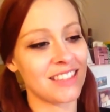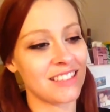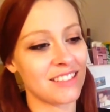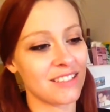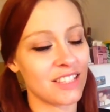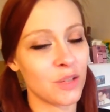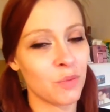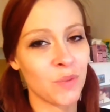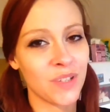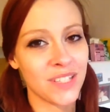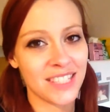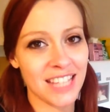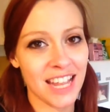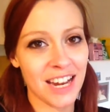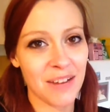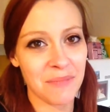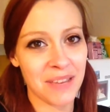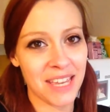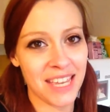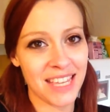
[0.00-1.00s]
someone
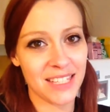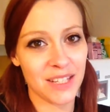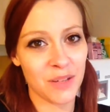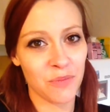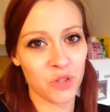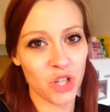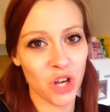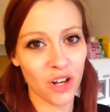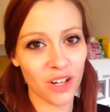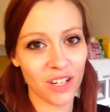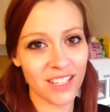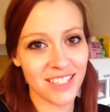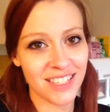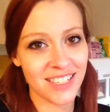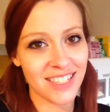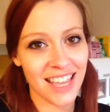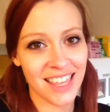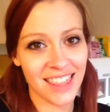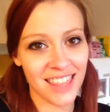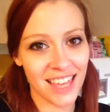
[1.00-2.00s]
sent me some chocolates
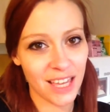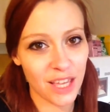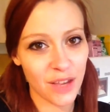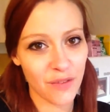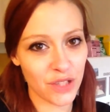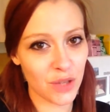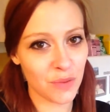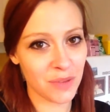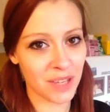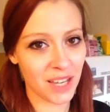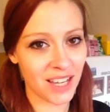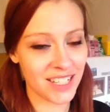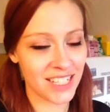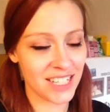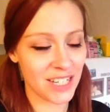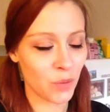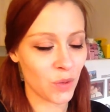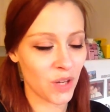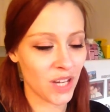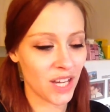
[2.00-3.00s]
to say thank you for something I
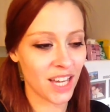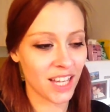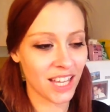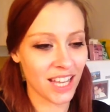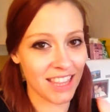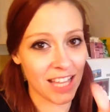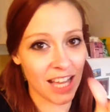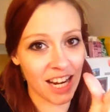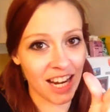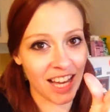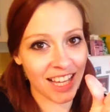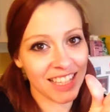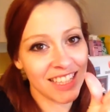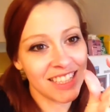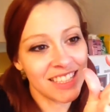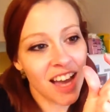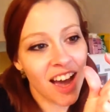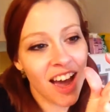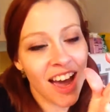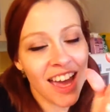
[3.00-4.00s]
did at work, and they're
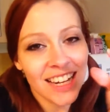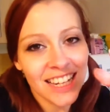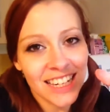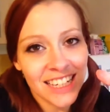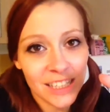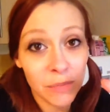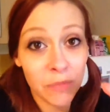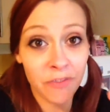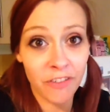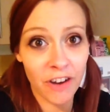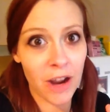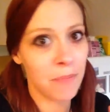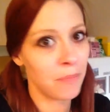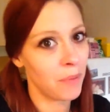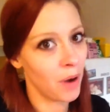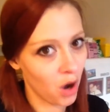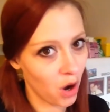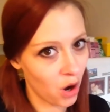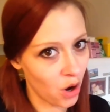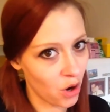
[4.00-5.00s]
like tiny, very
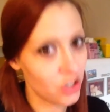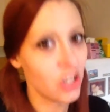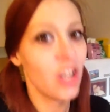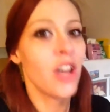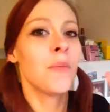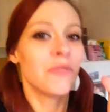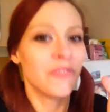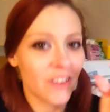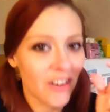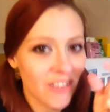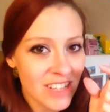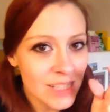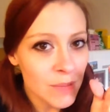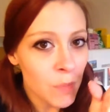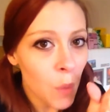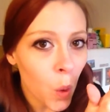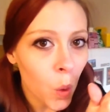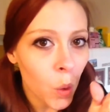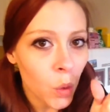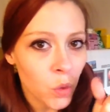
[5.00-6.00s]
posh, very
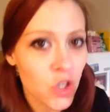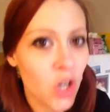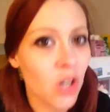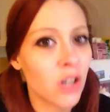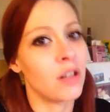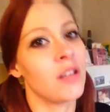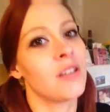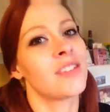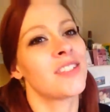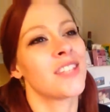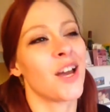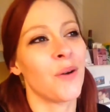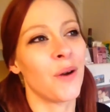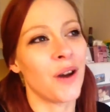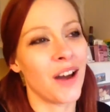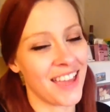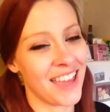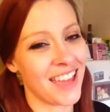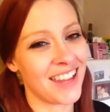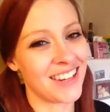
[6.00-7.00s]
small chocolates, so
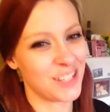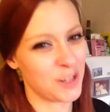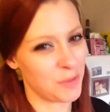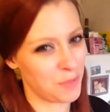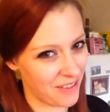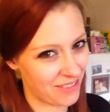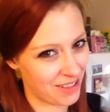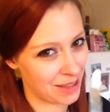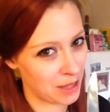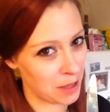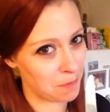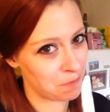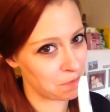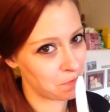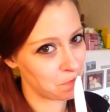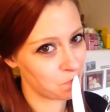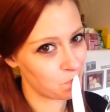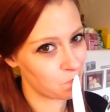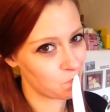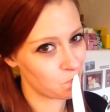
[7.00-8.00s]
I ended up having
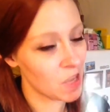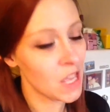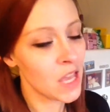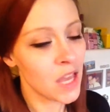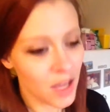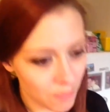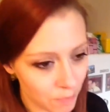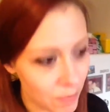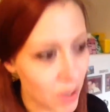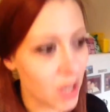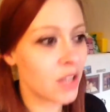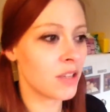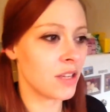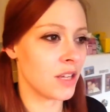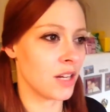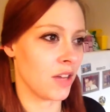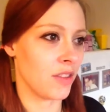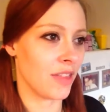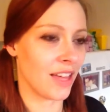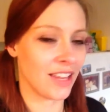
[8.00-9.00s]
them. But
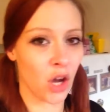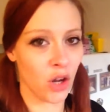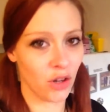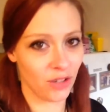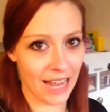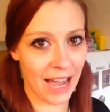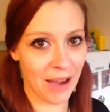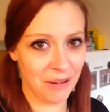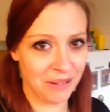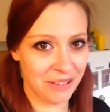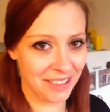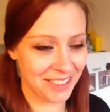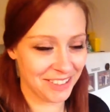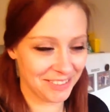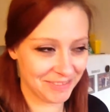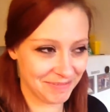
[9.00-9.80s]
you know, they're gone now.